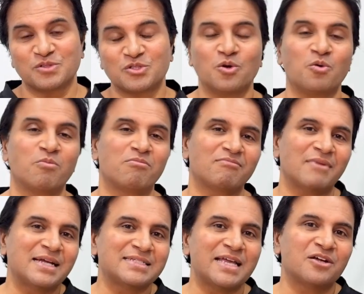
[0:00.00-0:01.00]
So
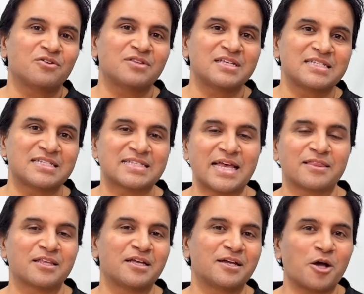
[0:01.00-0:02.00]
my take on this is
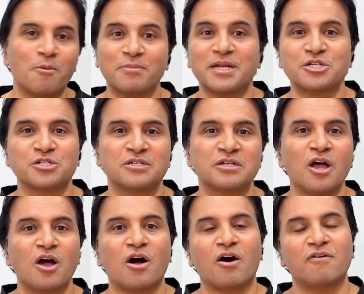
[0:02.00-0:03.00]
that the combination
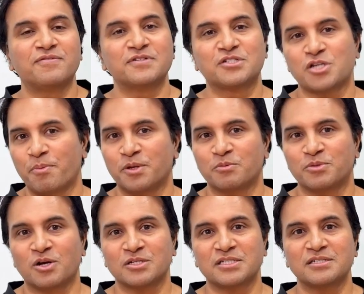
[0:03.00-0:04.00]
of topical
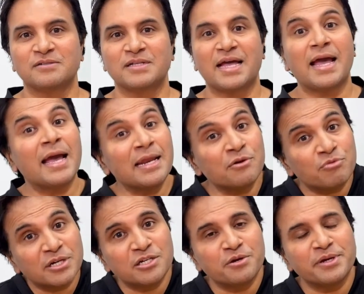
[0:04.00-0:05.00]
minoxidil and
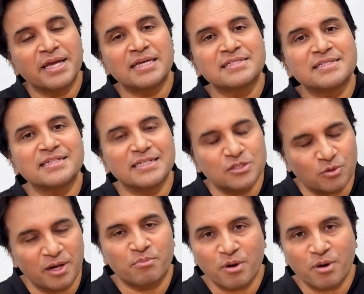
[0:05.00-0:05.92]
retinoic acid is quite